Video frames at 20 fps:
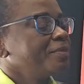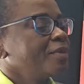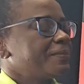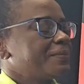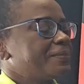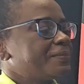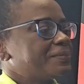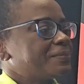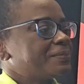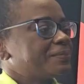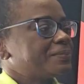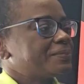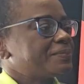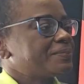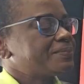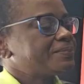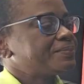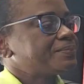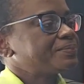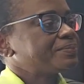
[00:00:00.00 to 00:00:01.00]

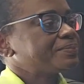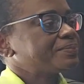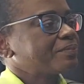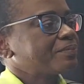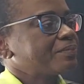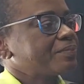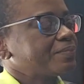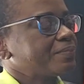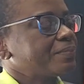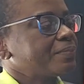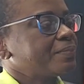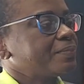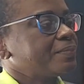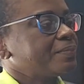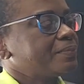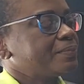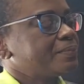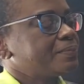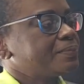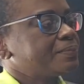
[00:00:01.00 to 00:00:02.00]

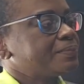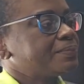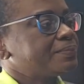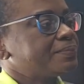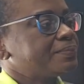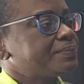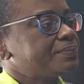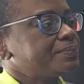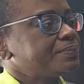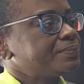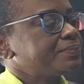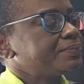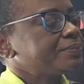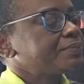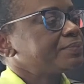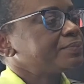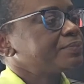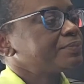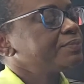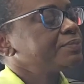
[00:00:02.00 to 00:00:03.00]

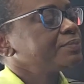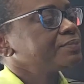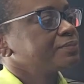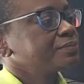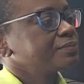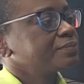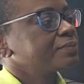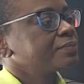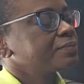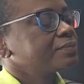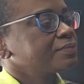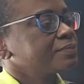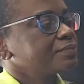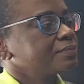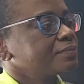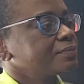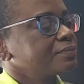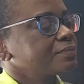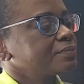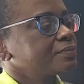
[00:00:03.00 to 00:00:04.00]

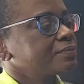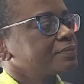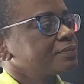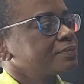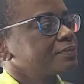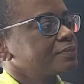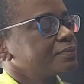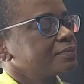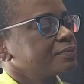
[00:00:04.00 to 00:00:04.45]
(silent)